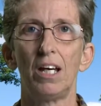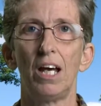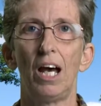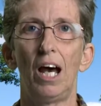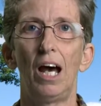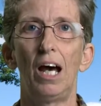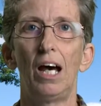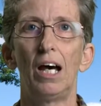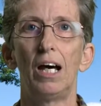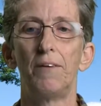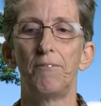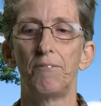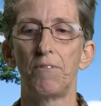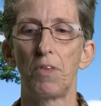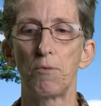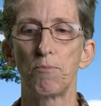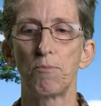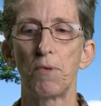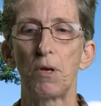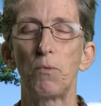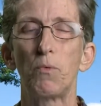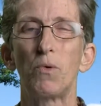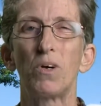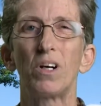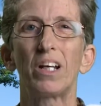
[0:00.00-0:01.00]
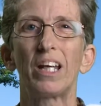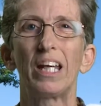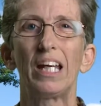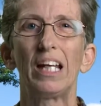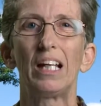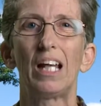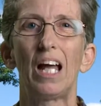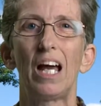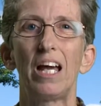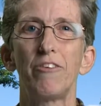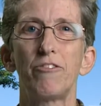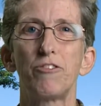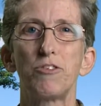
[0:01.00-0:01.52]
My working
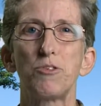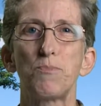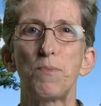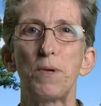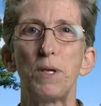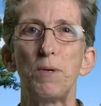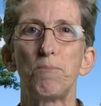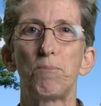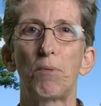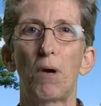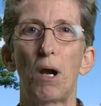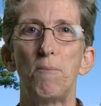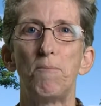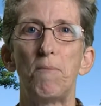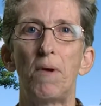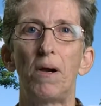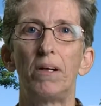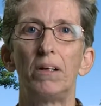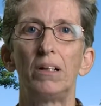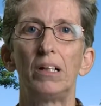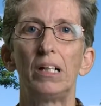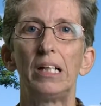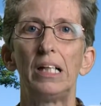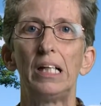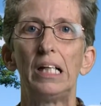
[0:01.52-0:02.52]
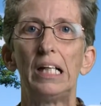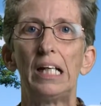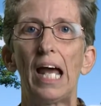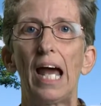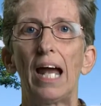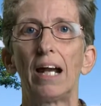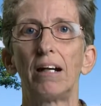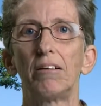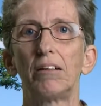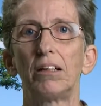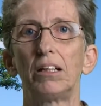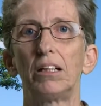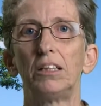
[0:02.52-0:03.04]
life has been primarily in
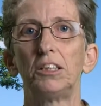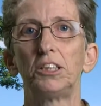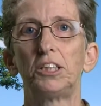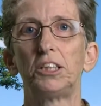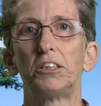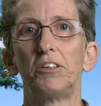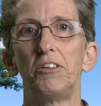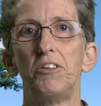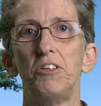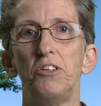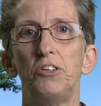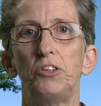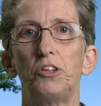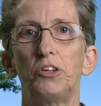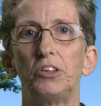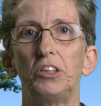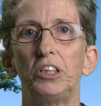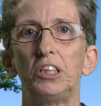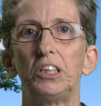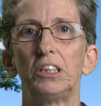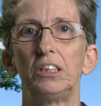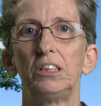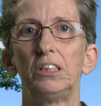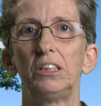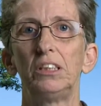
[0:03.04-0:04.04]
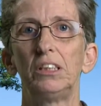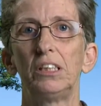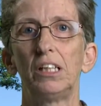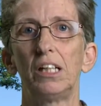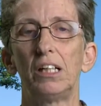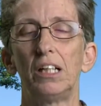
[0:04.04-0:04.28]
agriculture and nutrition.